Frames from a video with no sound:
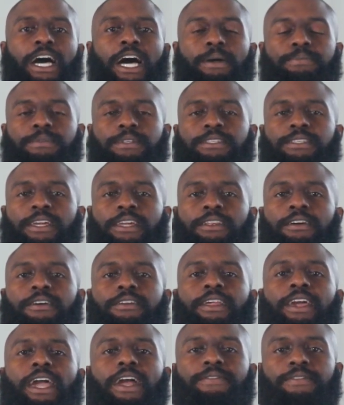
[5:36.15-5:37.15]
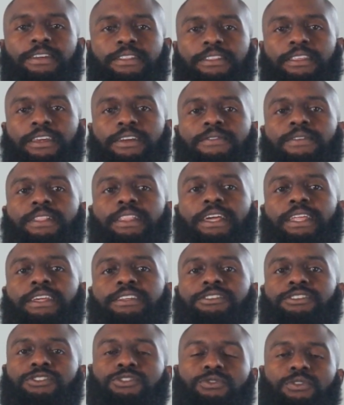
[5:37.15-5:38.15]
up to date on everything
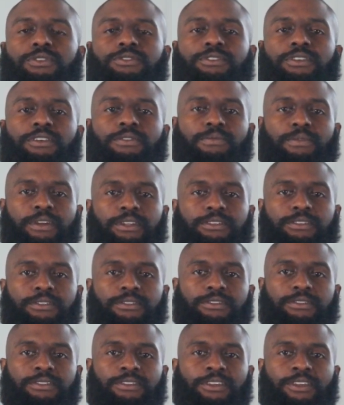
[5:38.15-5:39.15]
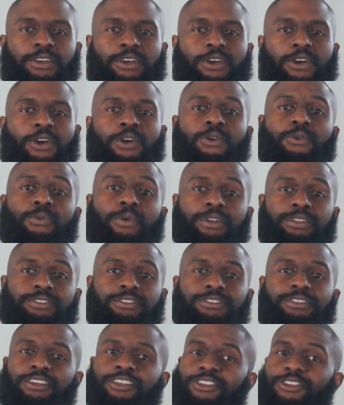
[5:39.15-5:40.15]
related to short-term rentals,
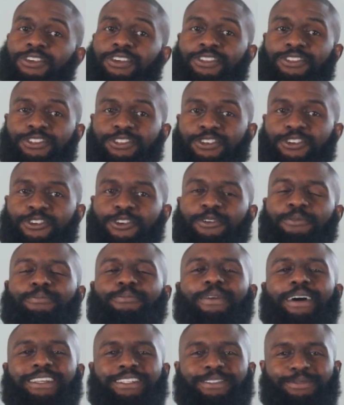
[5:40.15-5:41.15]
which you can do by